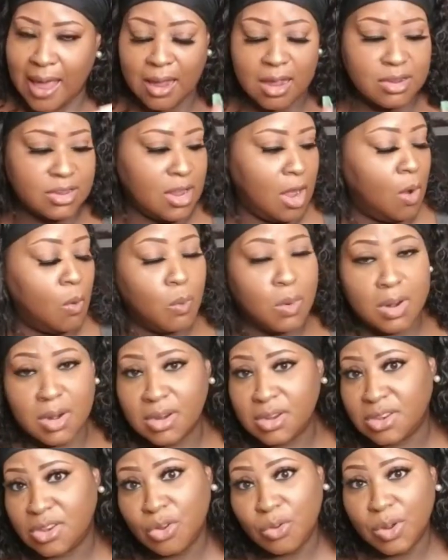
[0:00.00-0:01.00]
because I don't want to
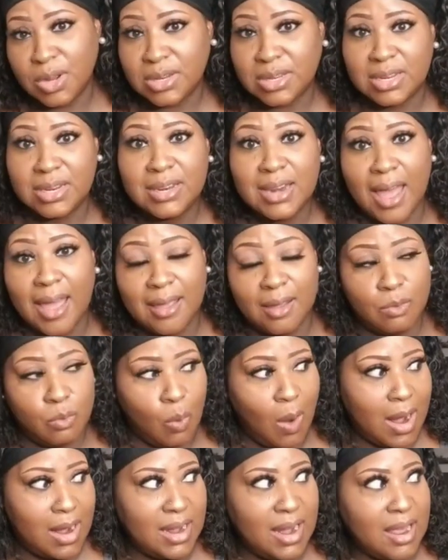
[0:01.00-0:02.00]
do it tonight
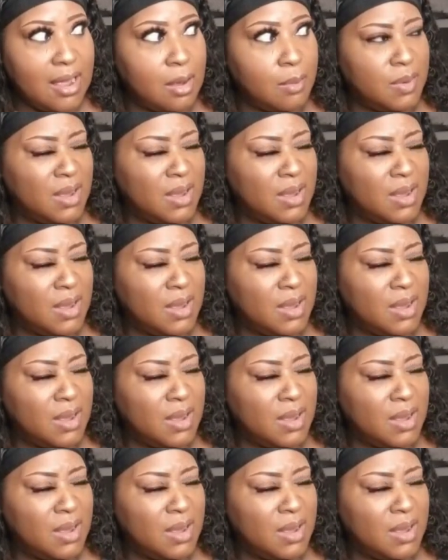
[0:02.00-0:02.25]
right now,